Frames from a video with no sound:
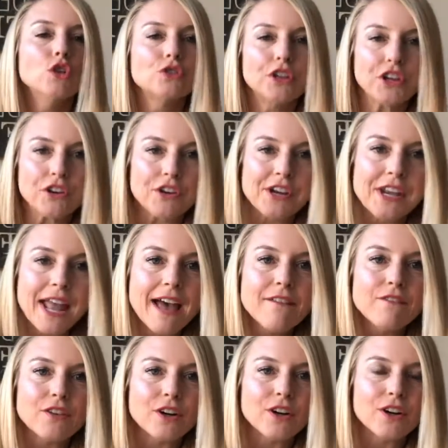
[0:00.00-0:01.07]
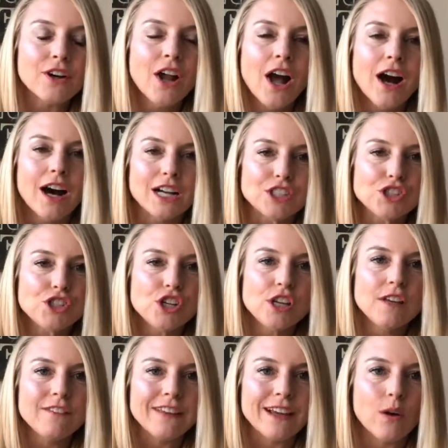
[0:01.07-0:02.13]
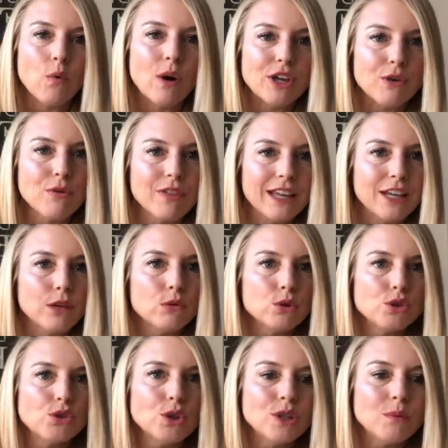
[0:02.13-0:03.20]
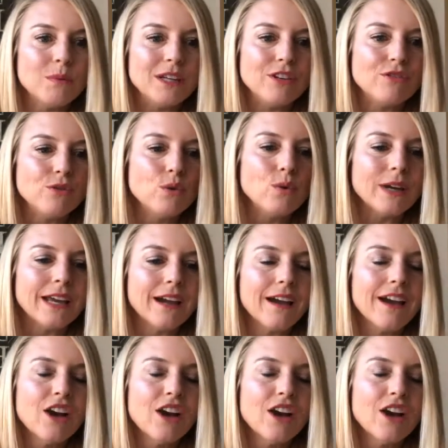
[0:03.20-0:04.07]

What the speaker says: So you're never achieving what you think you should be doing.